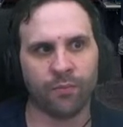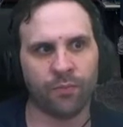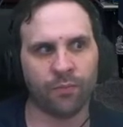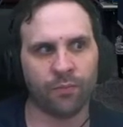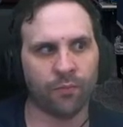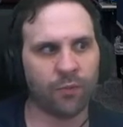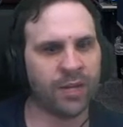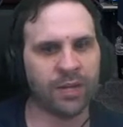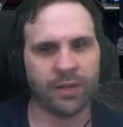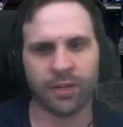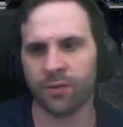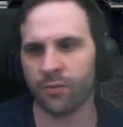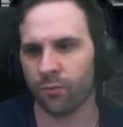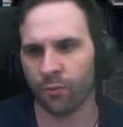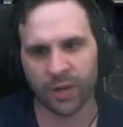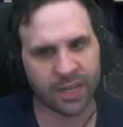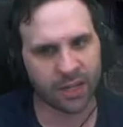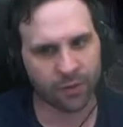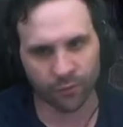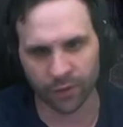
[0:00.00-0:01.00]
we could
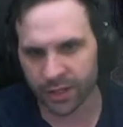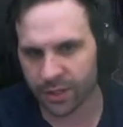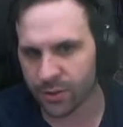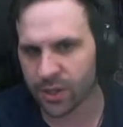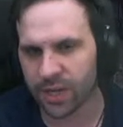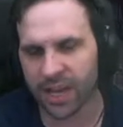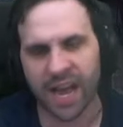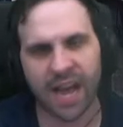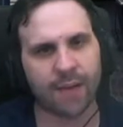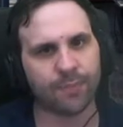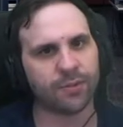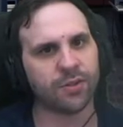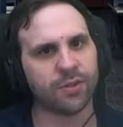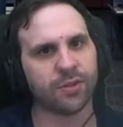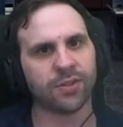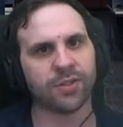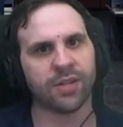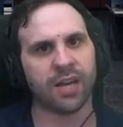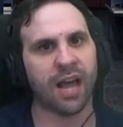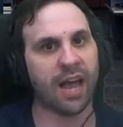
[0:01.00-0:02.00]
we can reuse
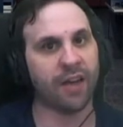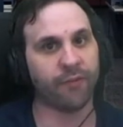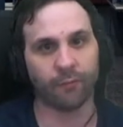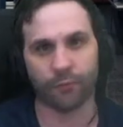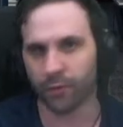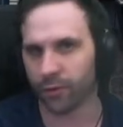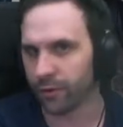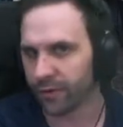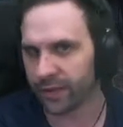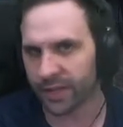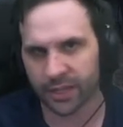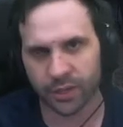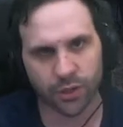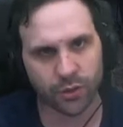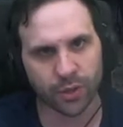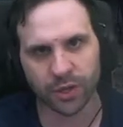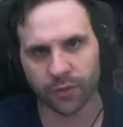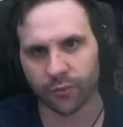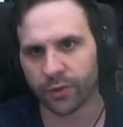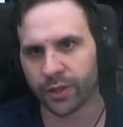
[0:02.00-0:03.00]
capsules. I've proven that you
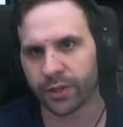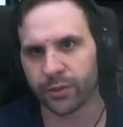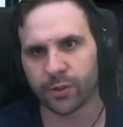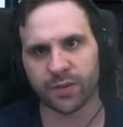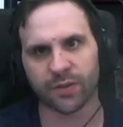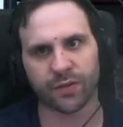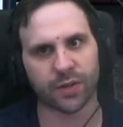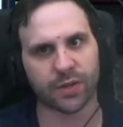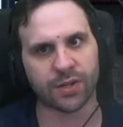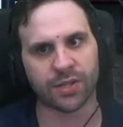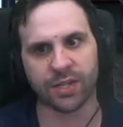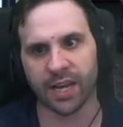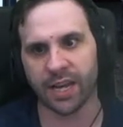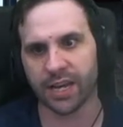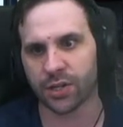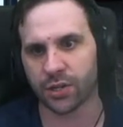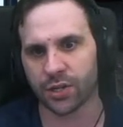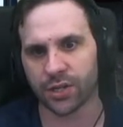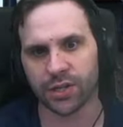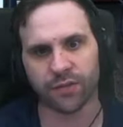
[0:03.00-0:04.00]
can reuse first
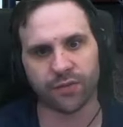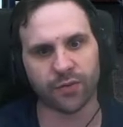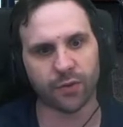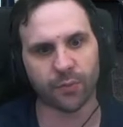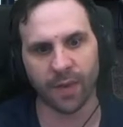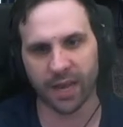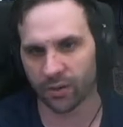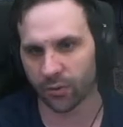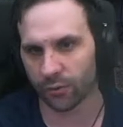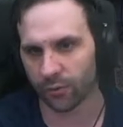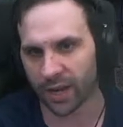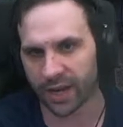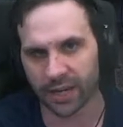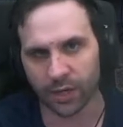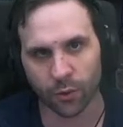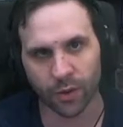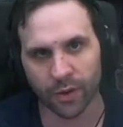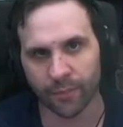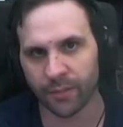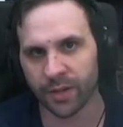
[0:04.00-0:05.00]
stages if you make the right
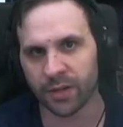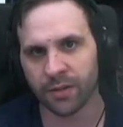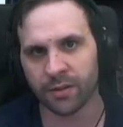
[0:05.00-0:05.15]
equipment.